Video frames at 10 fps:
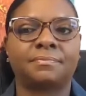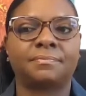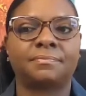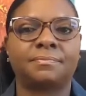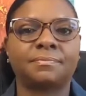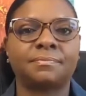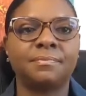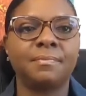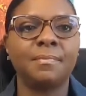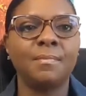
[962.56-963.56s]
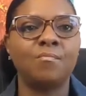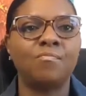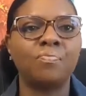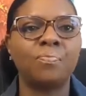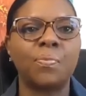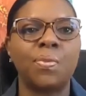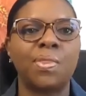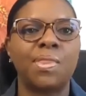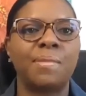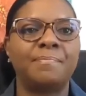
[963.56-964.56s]

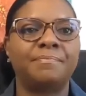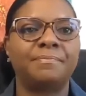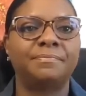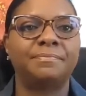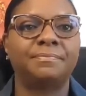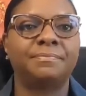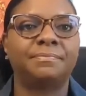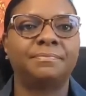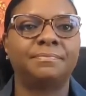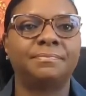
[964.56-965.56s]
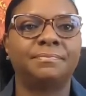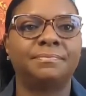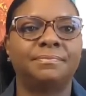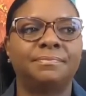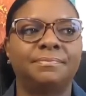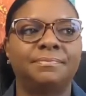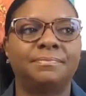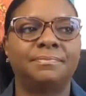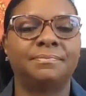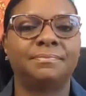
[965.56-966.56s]

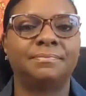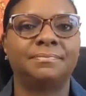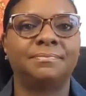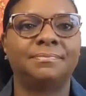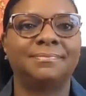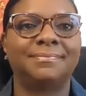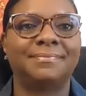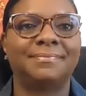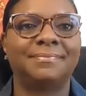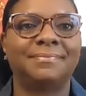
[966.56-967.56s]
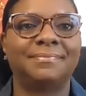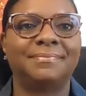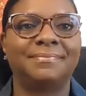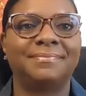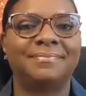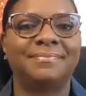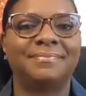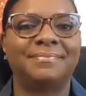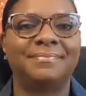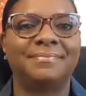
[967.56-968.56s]

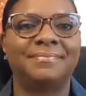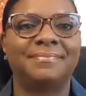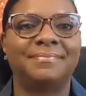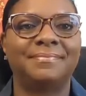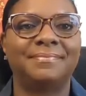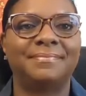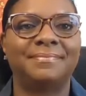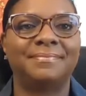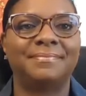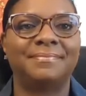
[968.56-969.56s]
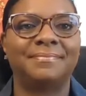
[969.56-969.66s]
[no speech]